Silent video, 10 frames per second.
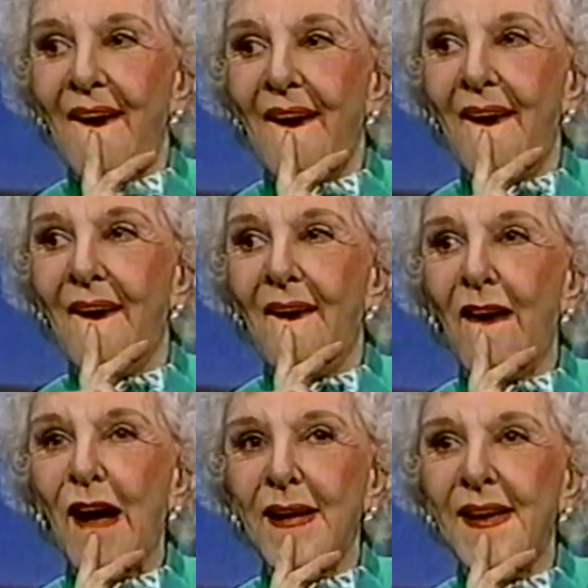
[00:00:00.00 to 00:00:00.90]

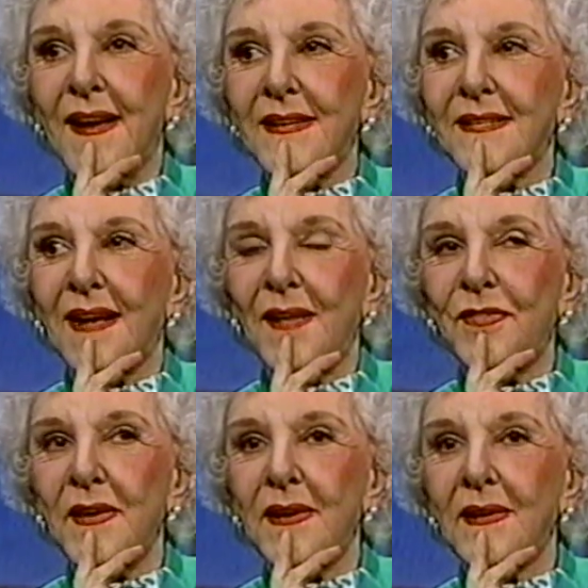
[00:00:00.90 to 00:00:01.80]
Uh, yes, I
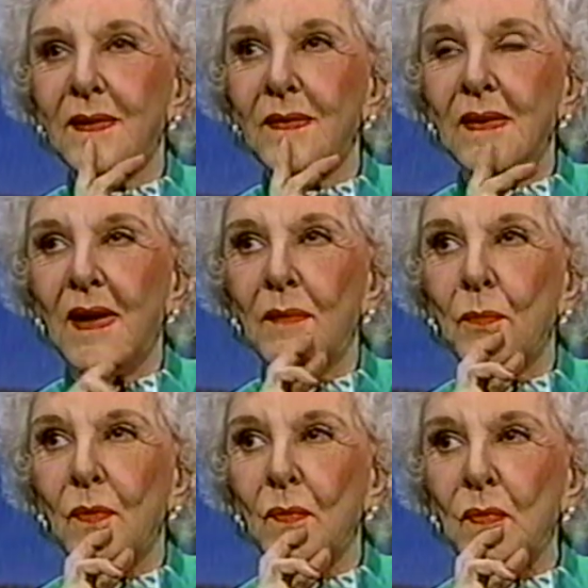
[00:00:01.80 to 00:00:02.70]
think uh,
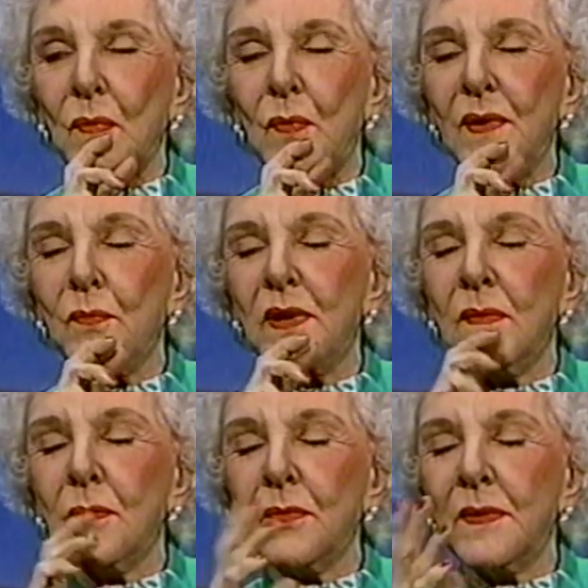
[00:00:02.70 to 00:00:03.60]
when,
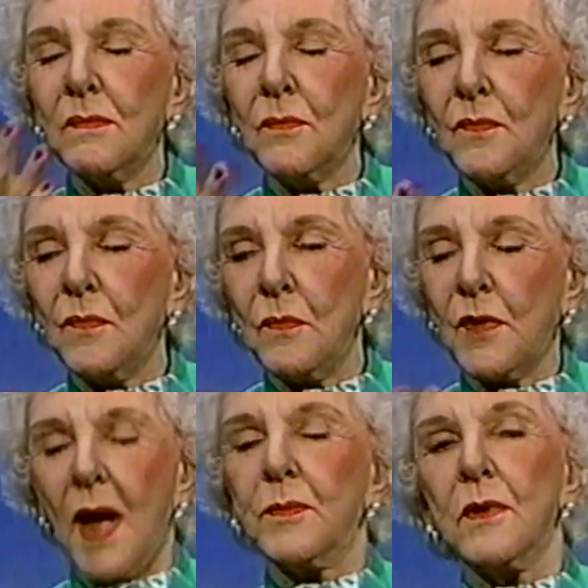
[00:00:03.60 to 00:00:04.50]
when, when
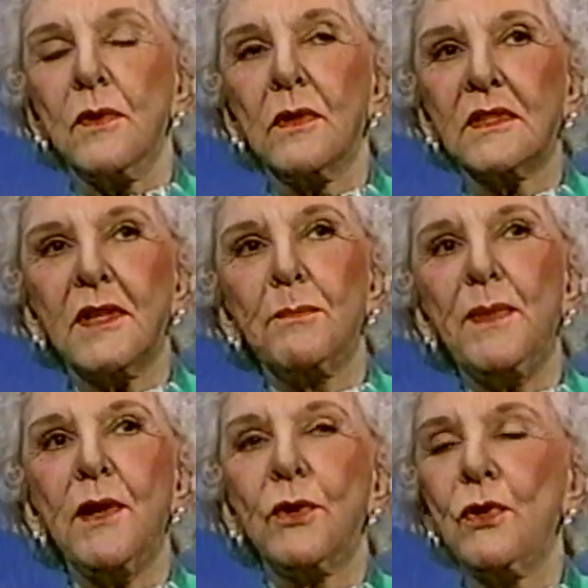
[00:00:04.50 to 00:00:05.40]
Captain Hook said,
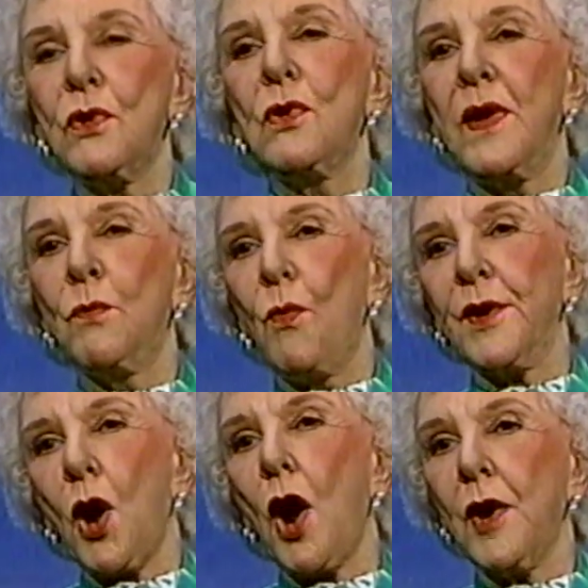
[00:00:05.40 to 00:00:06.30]
Peter, who and
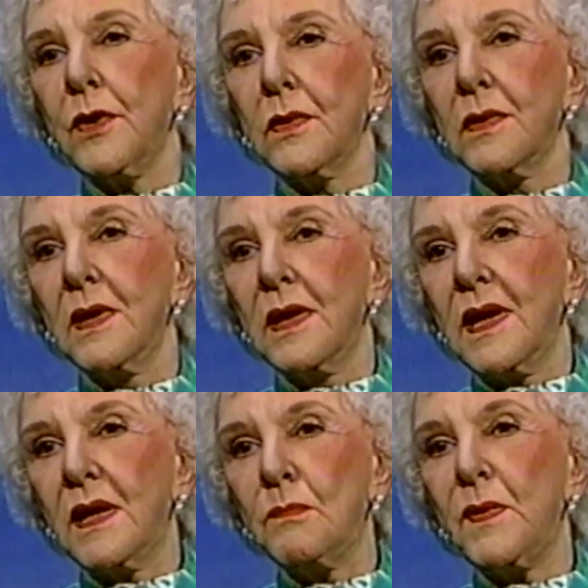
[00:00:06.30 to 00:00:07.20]
what are you?
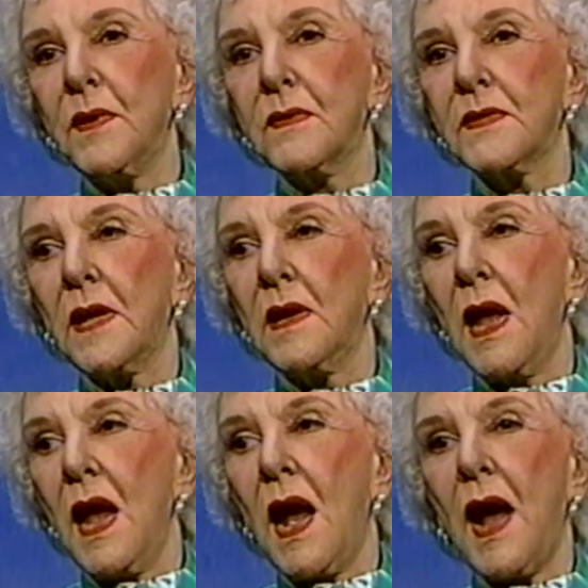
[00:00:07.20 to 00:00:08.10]
And Peter said,
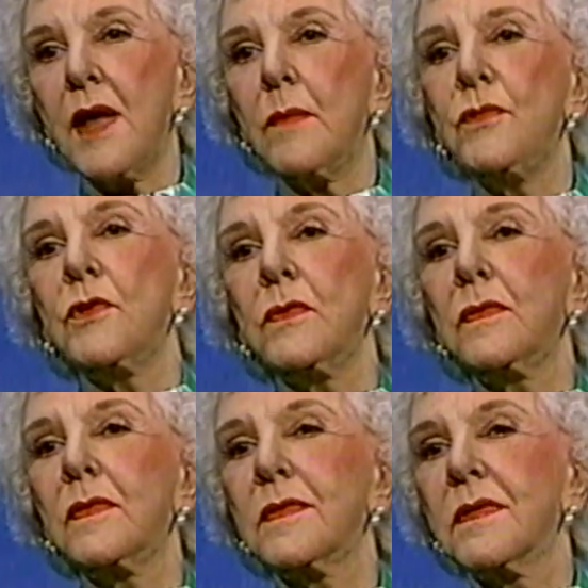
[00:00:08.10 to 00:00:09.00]
I am
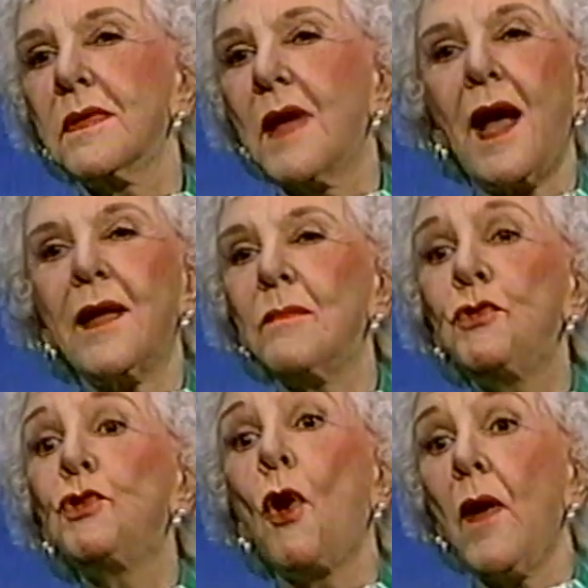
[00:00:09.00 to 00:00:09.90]
youth, I am
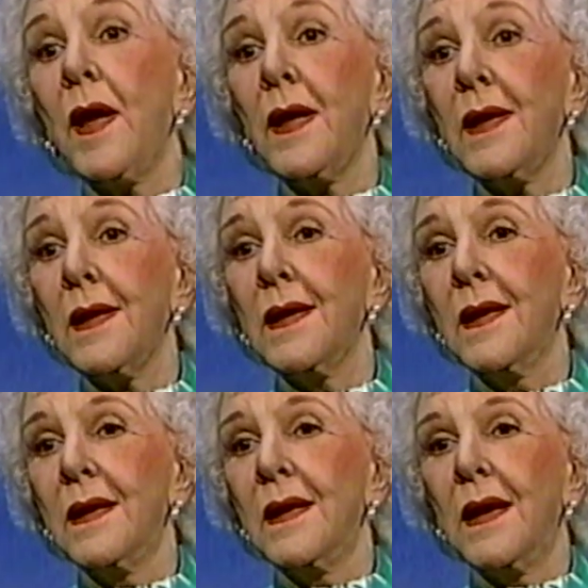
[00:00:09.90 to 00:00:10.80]
joy,
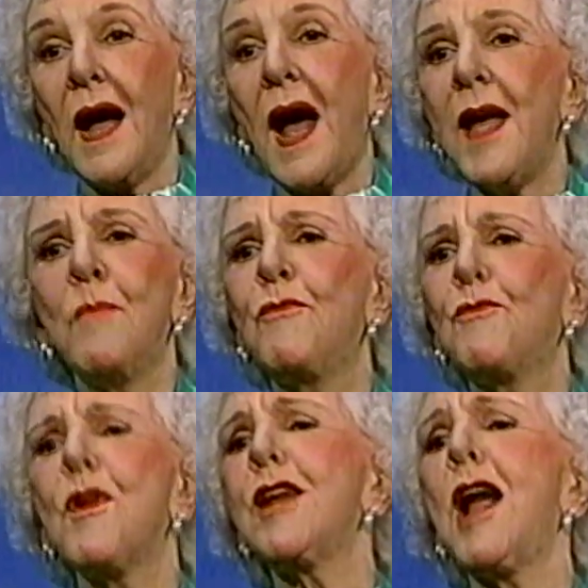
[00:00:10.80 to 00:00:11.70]
I am
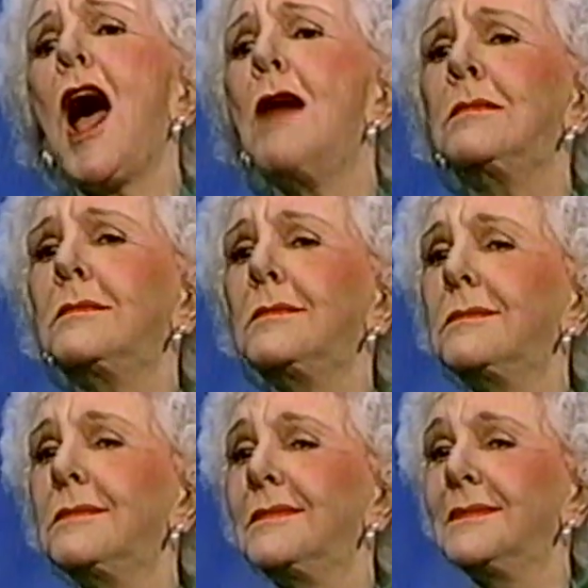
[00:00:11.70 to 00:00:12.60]

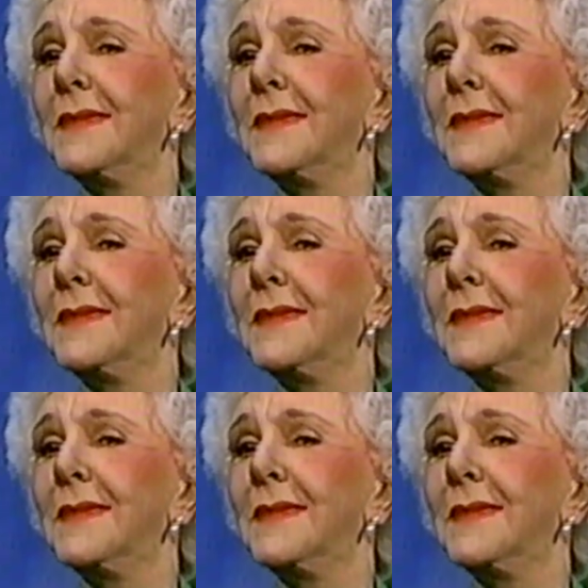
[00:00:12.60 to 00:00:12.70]
freedom.